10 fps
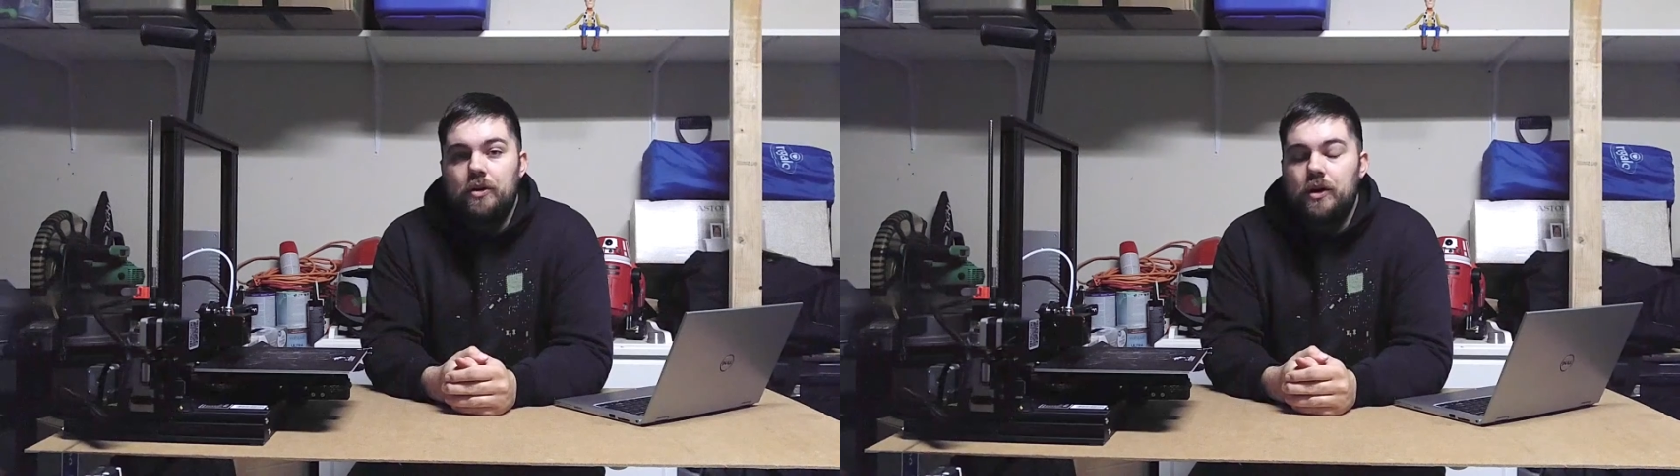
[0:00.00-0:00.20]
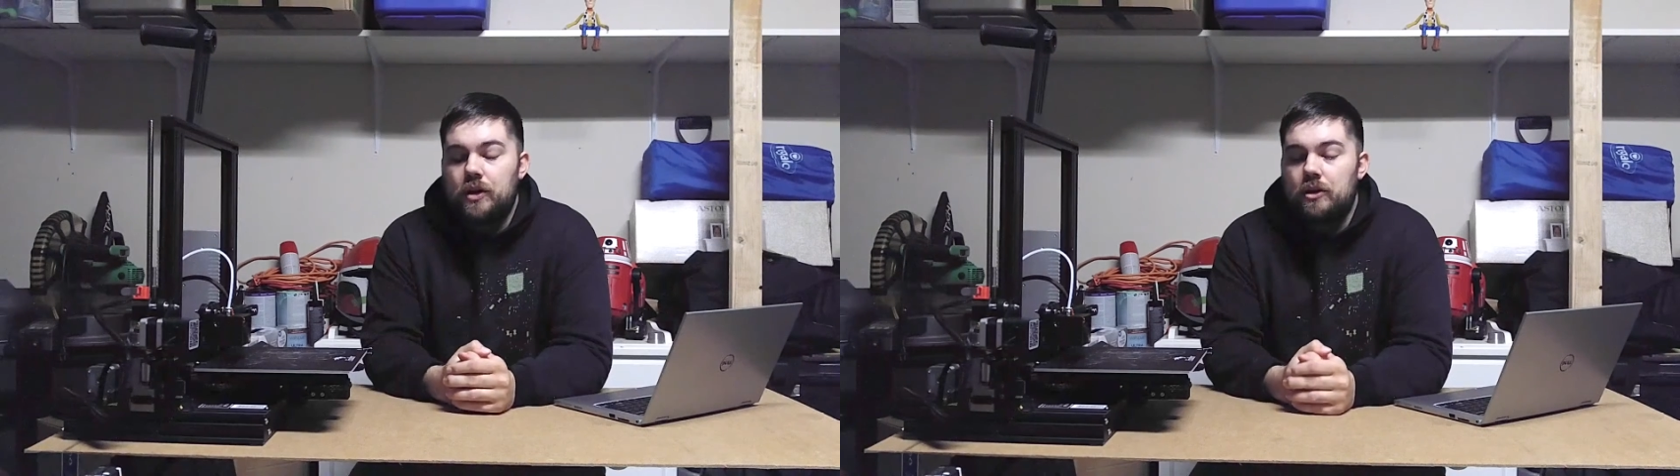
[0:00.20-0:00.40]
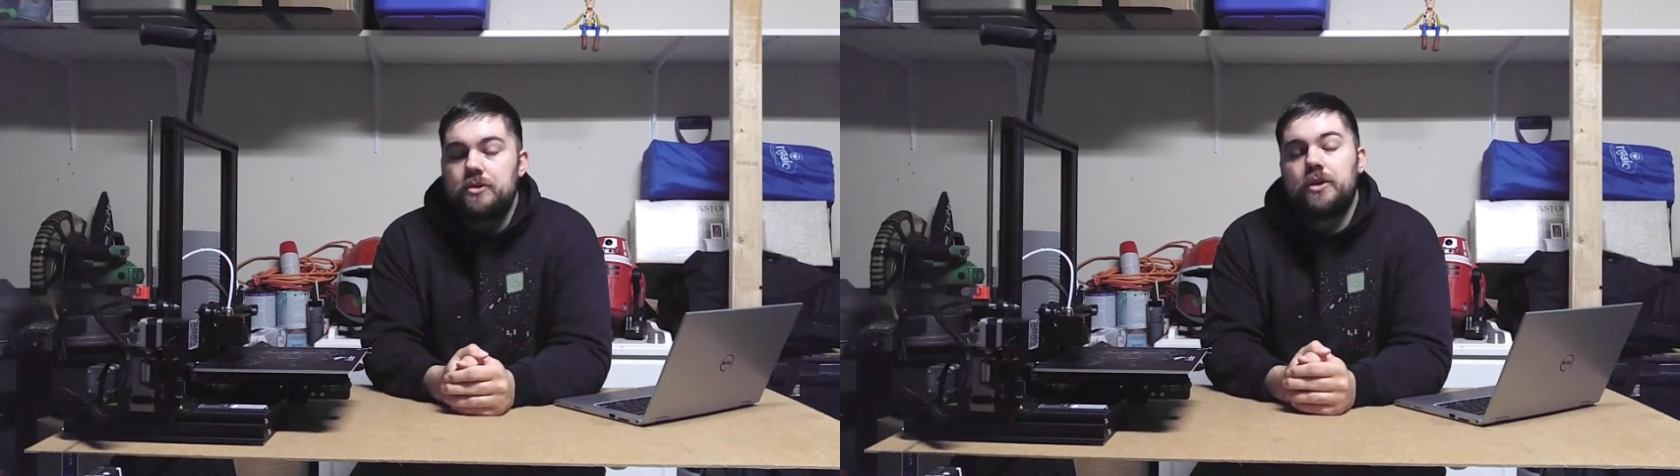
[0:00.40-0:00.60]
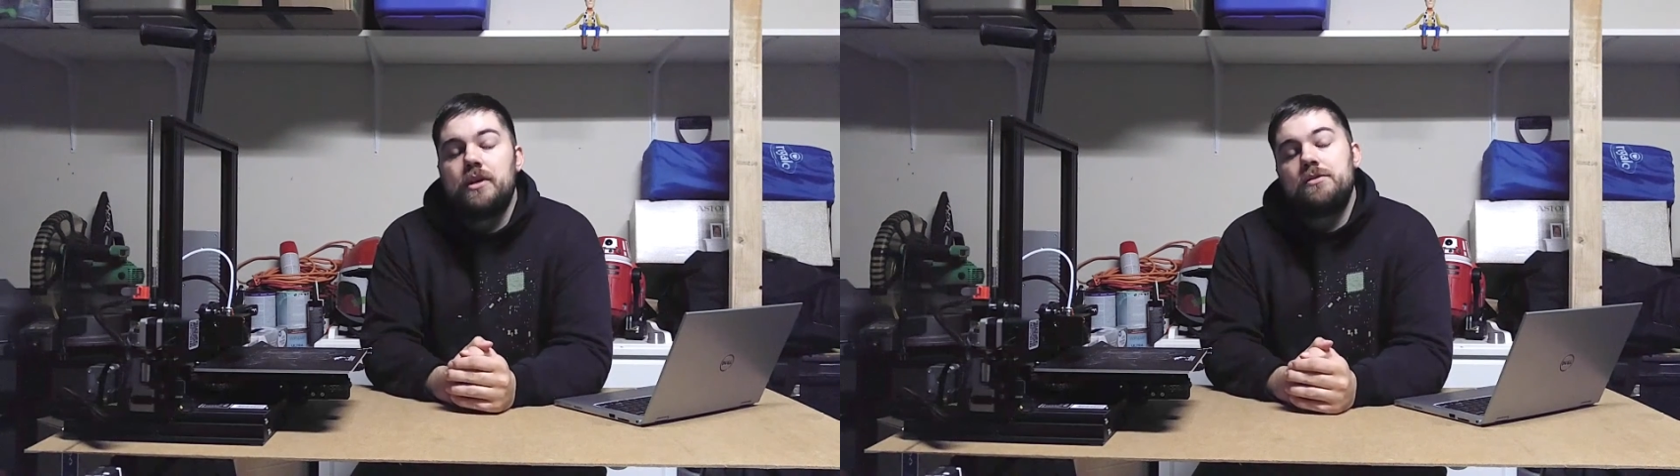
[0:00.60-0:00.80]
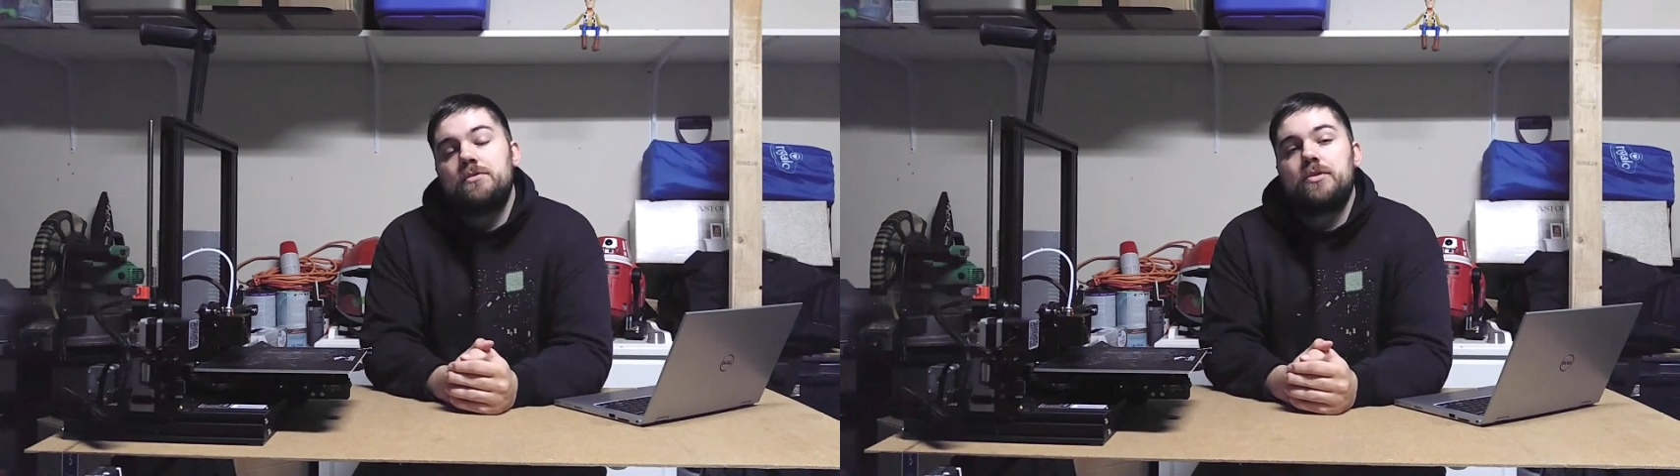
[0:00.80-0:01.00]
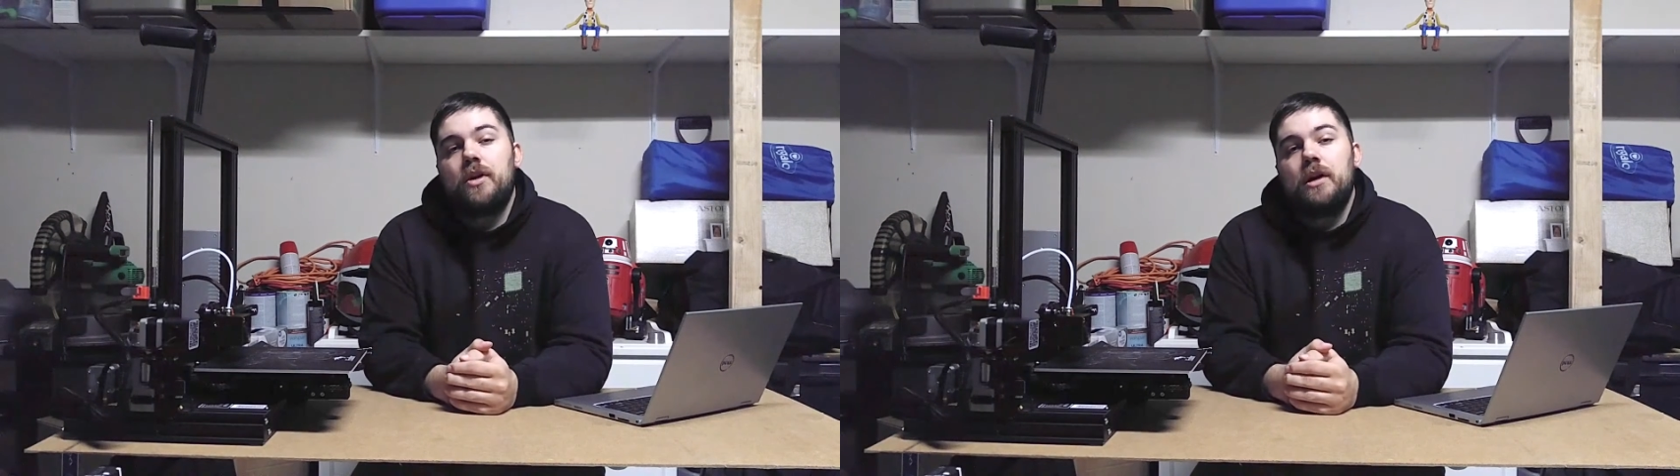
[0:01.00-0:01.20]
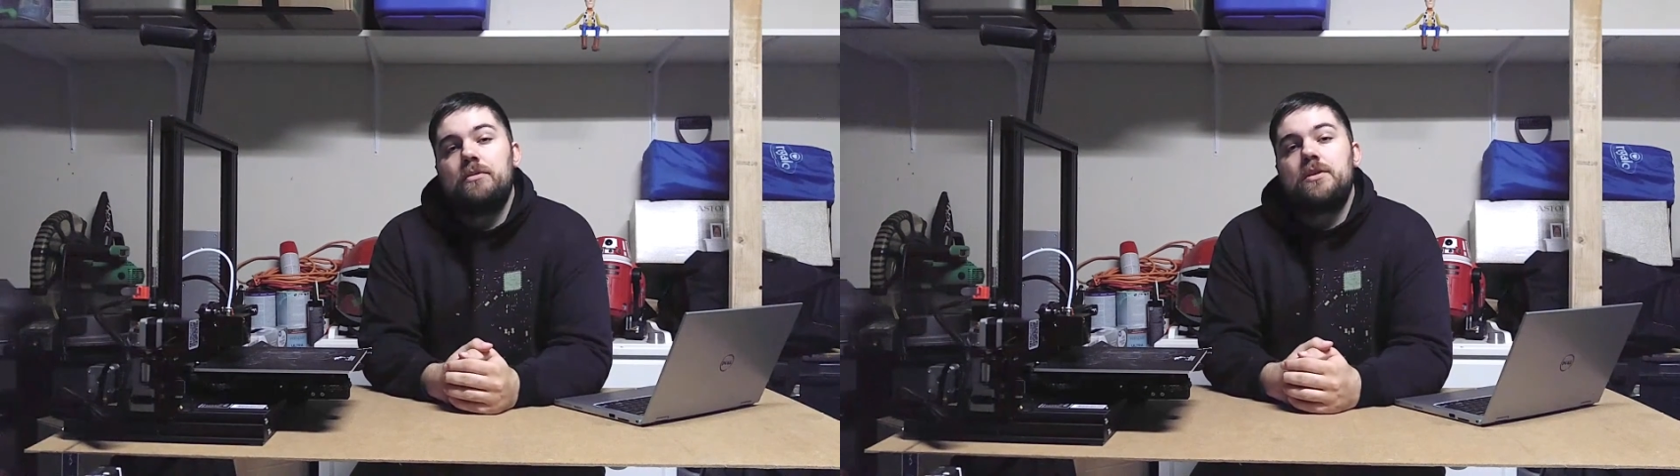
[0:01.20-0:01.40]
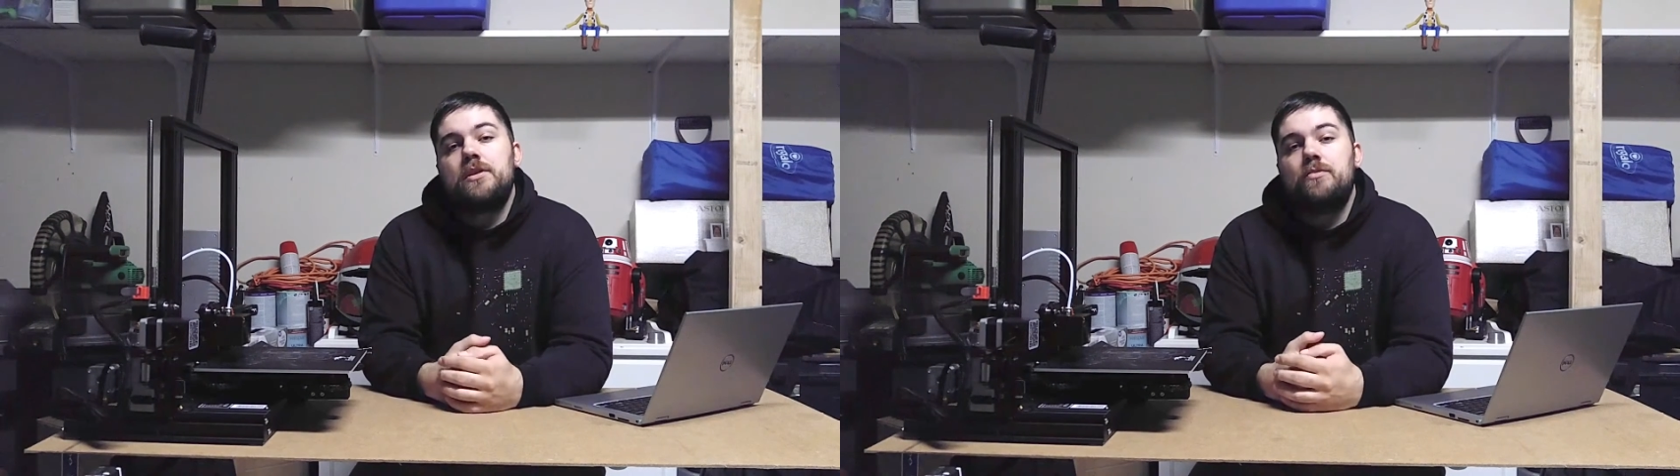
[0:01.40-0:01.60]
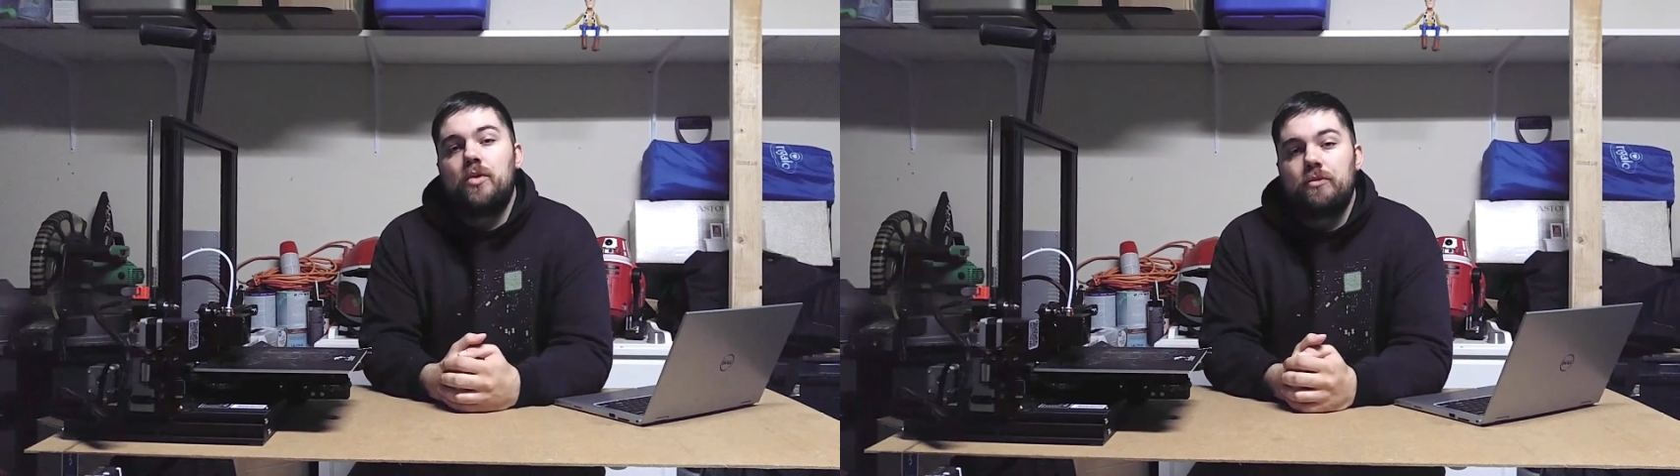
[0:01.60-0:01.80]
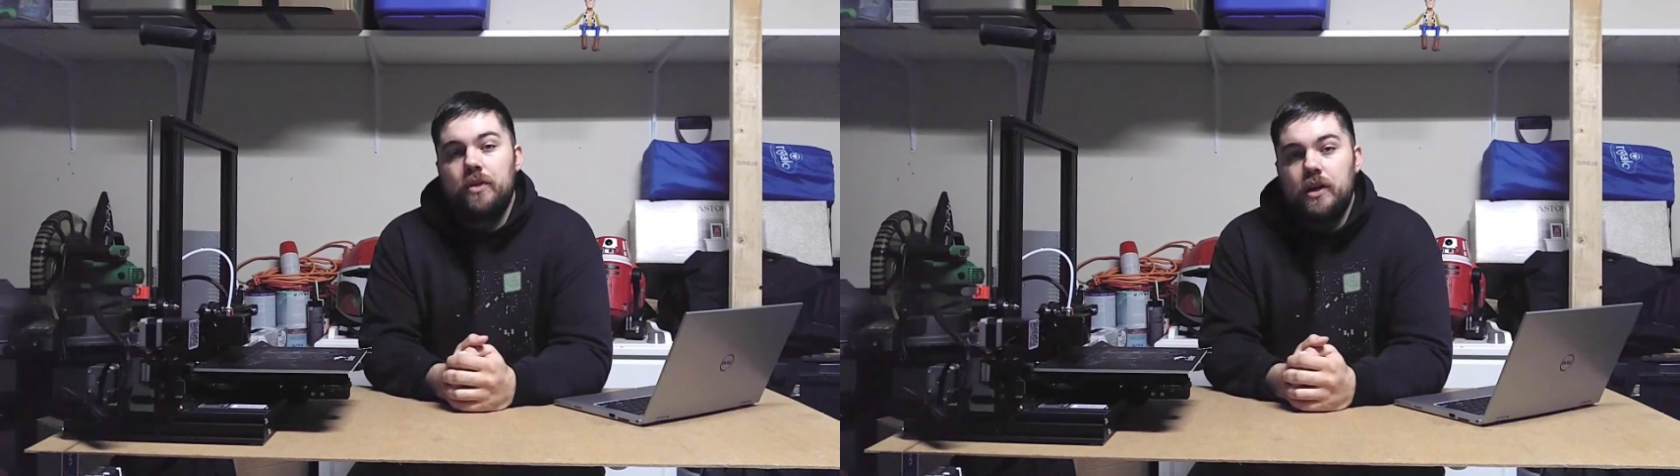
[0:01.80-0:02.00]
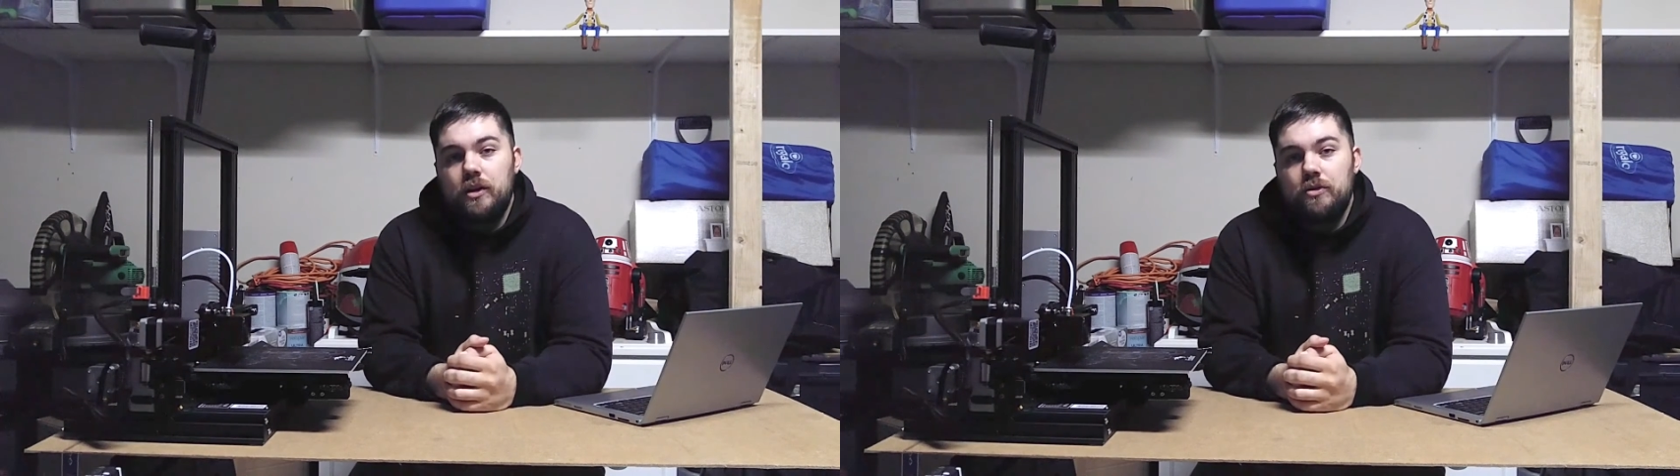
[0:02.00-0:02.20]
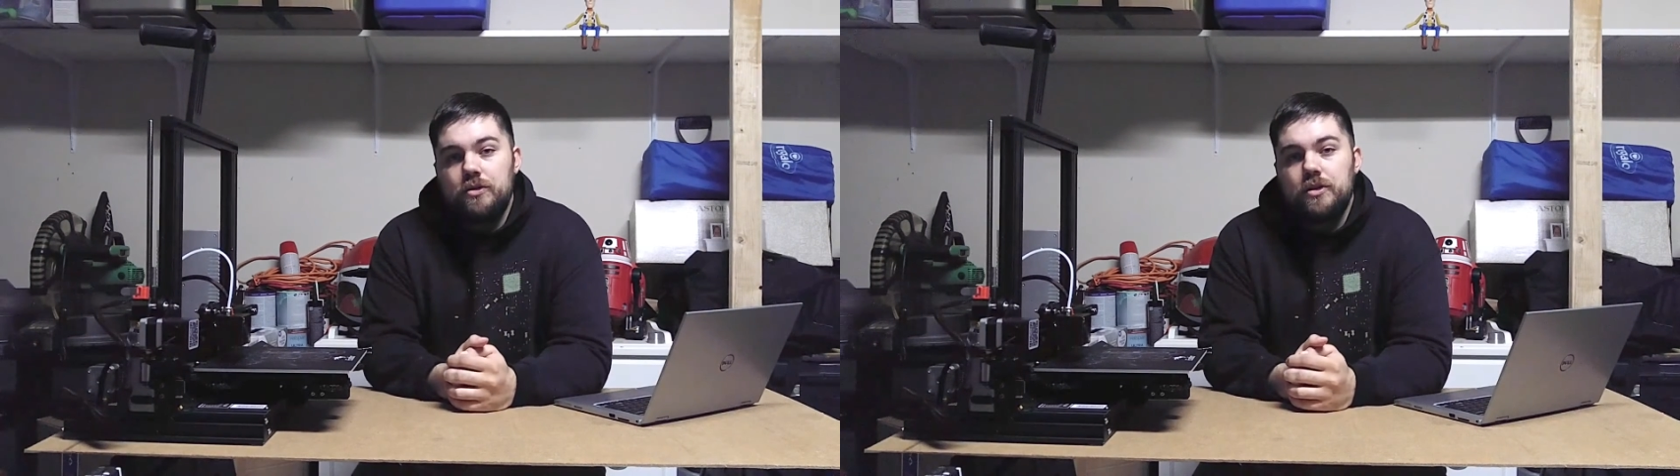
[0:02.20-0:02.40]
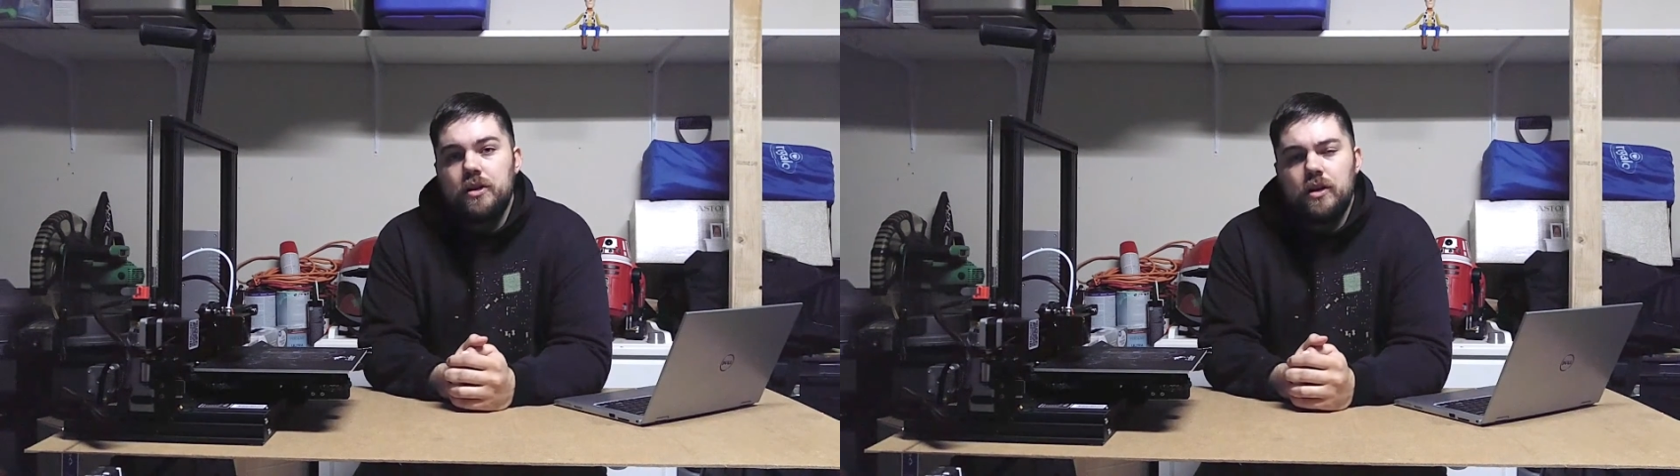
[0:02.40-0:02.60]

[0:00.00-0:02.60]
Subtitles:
and also get subscribed to see more videos.